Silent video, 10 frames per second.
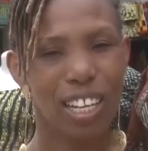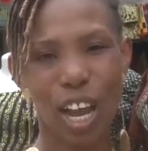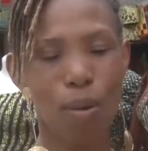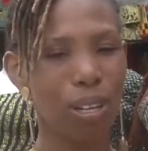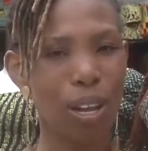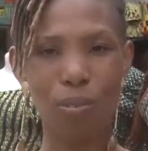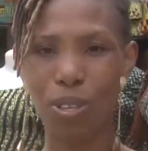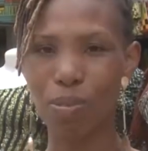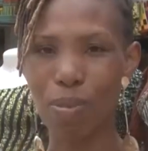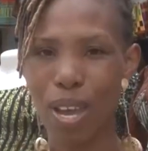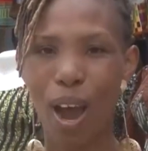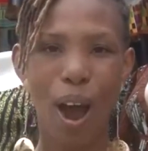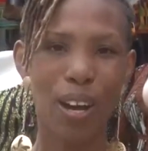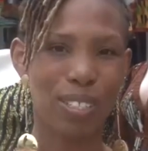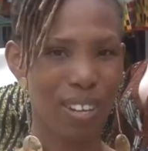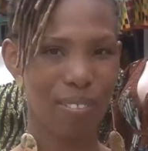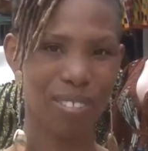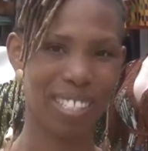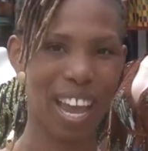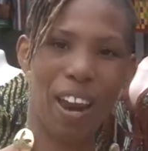Come along with me on
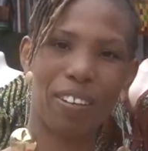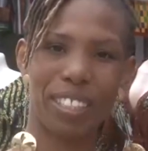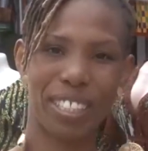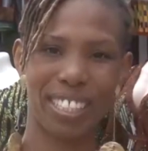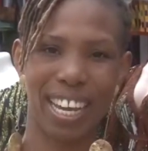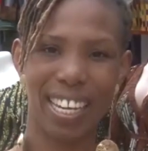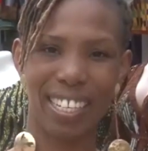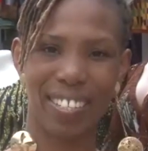Travel's Diary today.